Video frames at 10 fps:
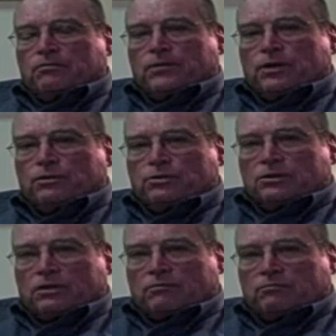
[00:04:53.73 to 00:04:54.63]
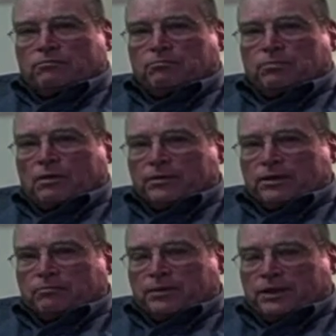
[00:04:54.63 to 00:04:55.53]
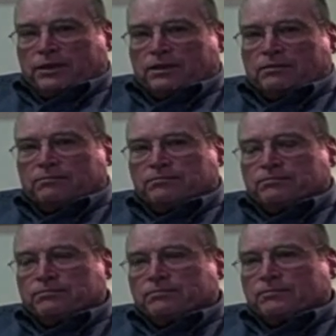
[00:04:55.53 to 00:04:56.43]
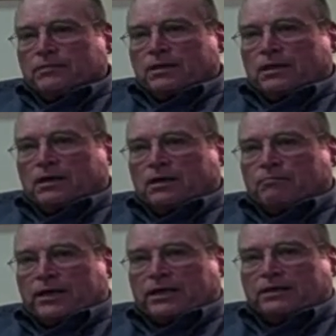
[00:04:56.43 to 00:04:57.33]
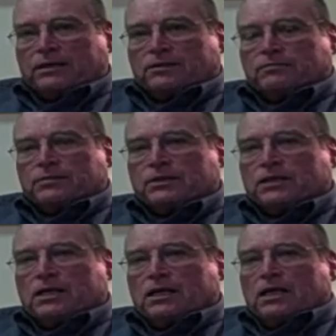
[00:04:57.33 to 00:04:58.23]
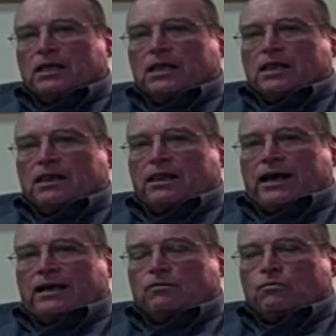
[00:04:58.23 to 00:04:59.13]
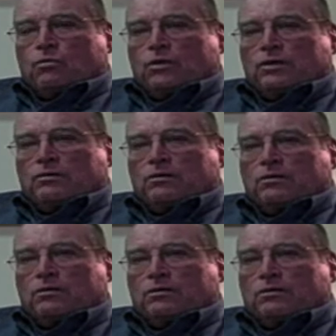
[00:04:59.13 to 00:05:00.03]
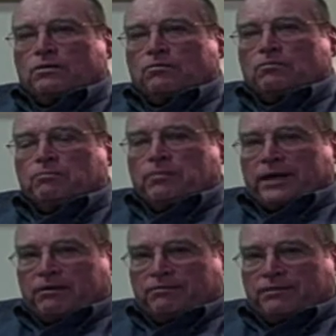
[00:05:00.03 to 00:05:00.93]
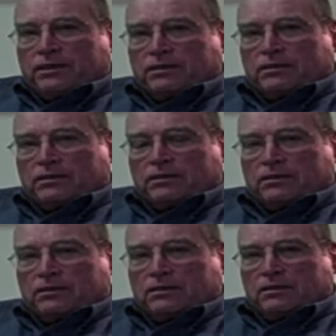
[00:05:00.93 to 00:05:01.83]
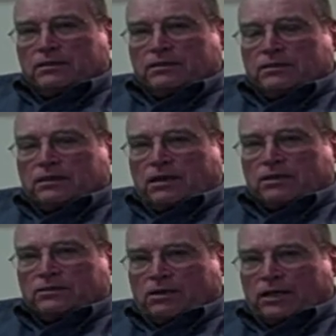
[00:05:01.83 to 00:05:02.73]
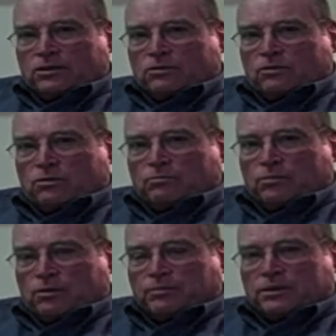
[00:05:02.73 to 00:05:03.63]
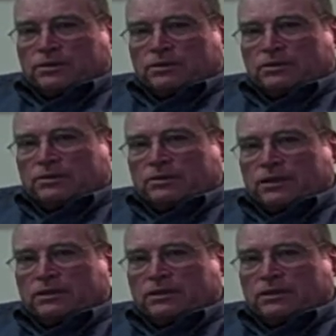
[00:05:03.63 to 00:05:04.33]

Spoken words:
the use of public opinion mechanisms that would benefit the contractual purposes that